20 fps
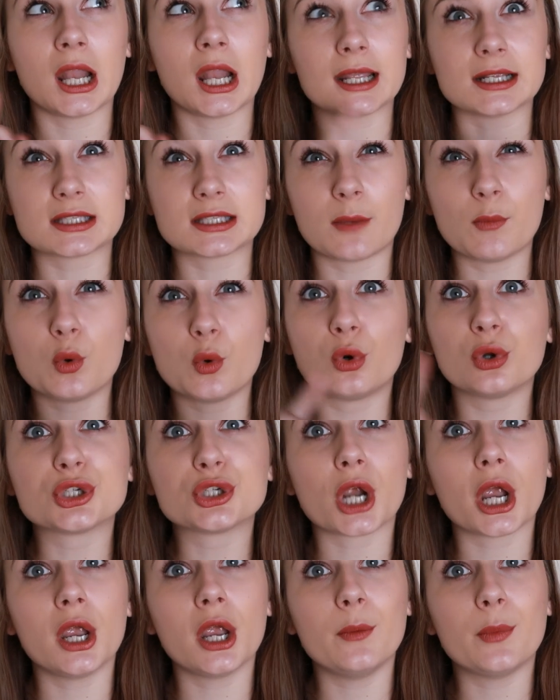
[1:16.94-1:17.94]
like summer
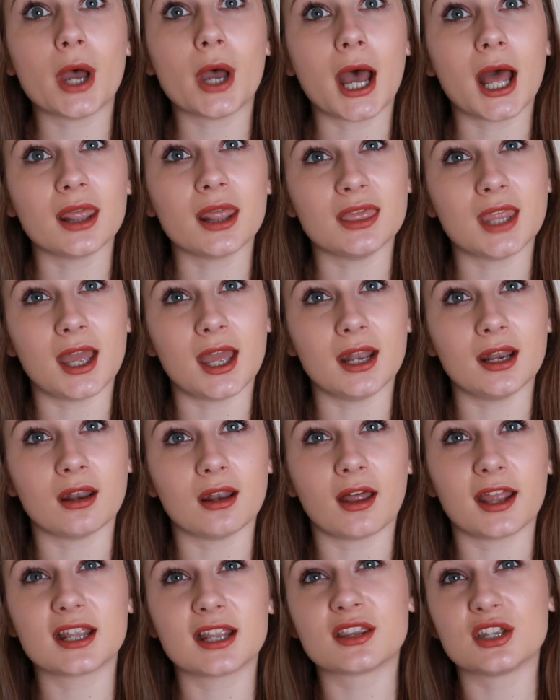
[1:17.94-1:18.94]
wardrobe, and then
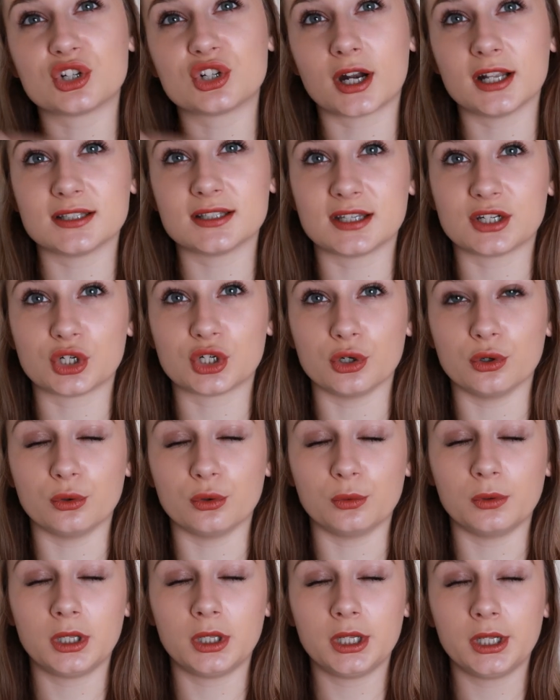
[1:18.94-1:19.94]
like the
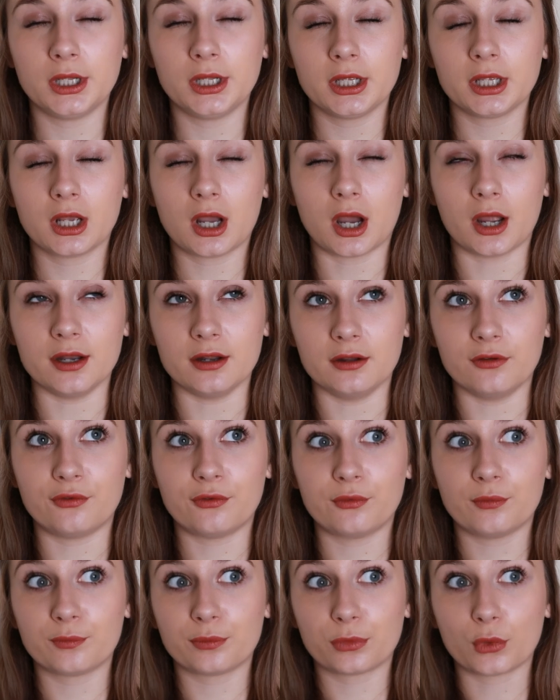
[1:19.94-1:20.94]
transitional kind of
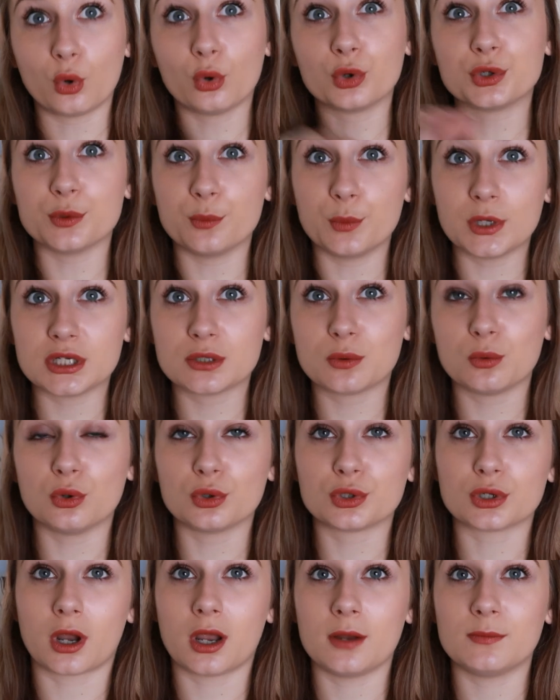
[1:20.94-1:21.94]
autumn winter
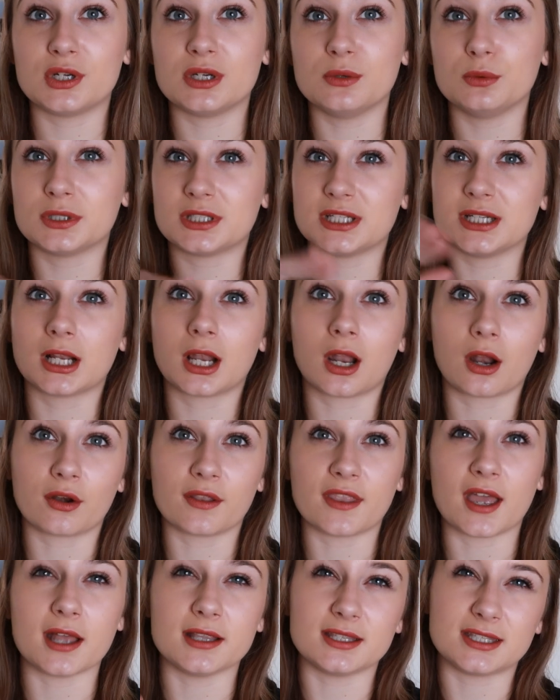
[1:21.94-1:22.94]
wardrobe. She was
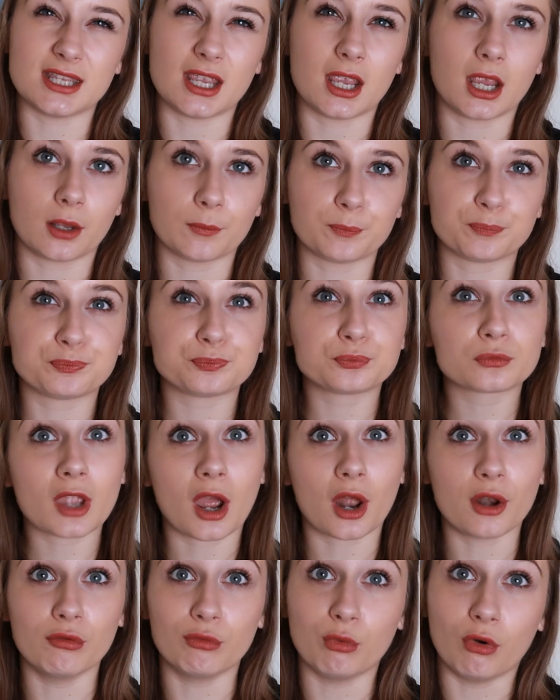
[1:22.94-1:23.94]
decluttering that and seeing
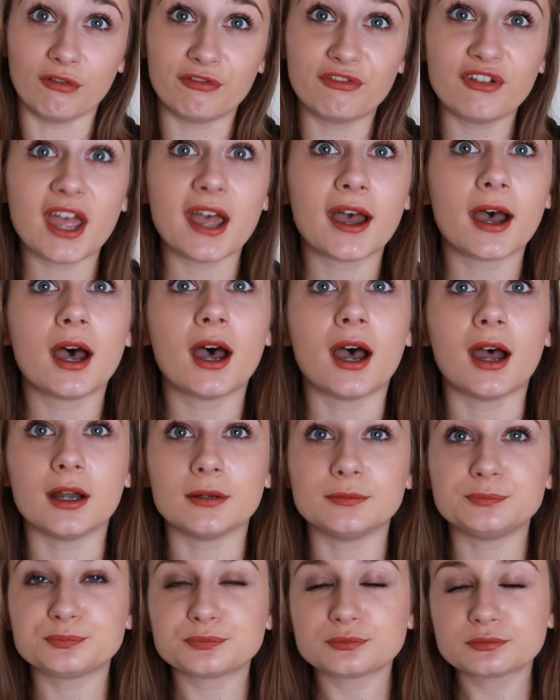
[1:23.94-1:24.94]
kind of what fit
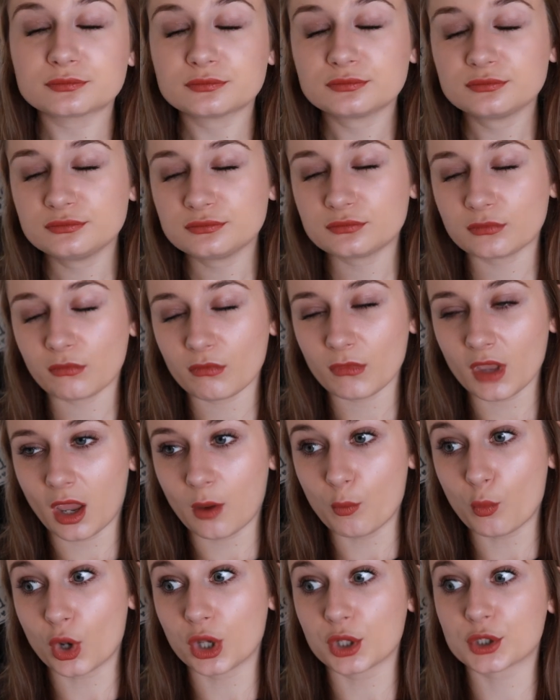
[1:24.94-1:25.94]
her
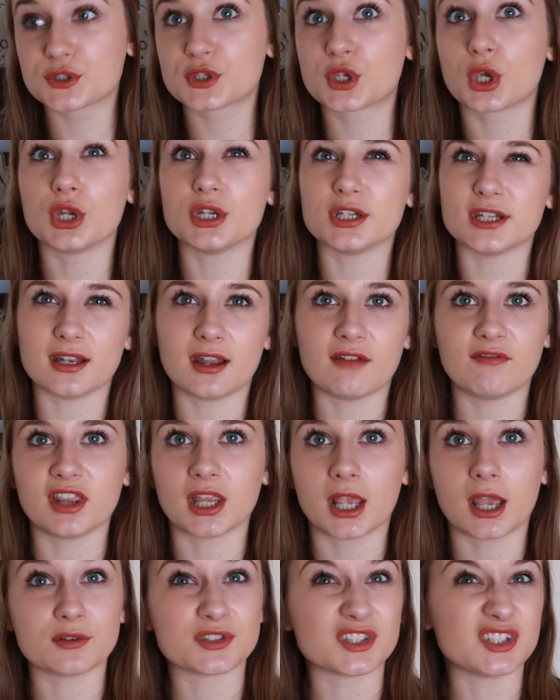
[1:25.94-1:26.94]
and what looks good and
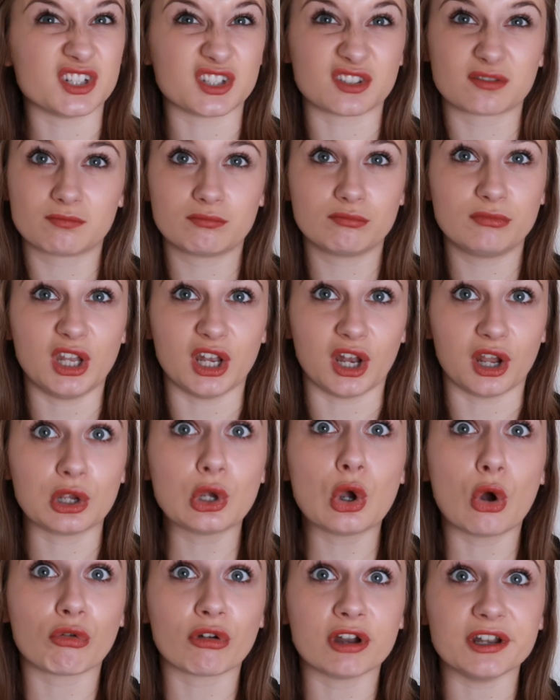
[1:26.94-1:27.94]
everything else, and just, you know,
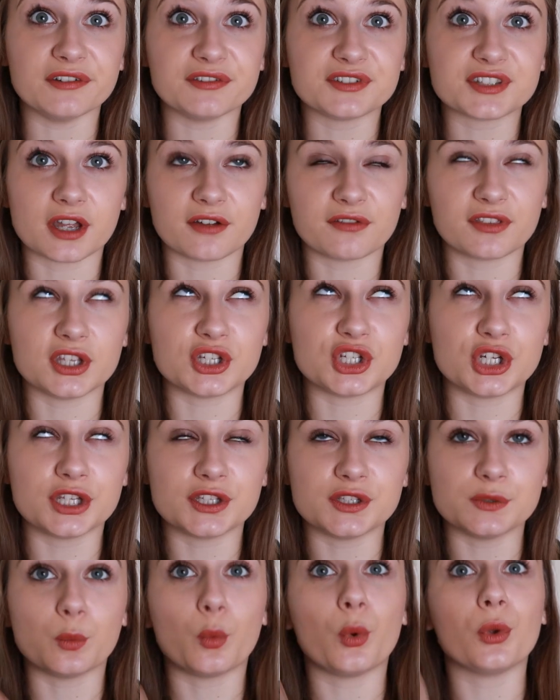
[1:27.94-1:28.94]
got rid of stuff that she
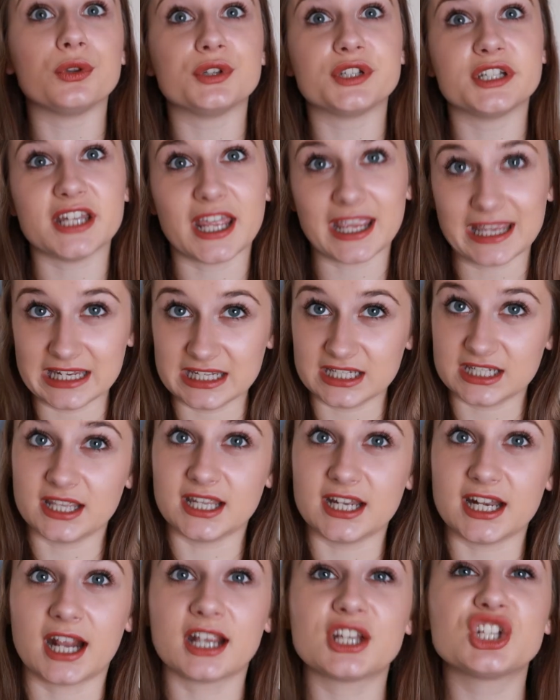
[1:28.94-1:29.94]
doesn't want to take into
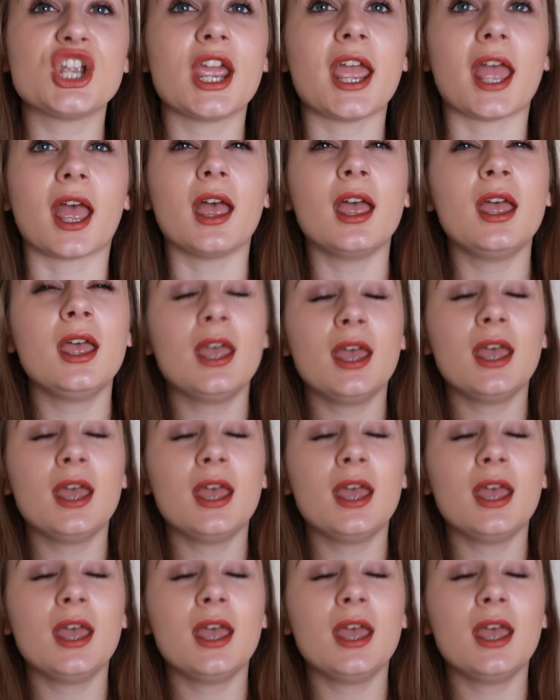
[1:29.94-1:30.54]
the next year.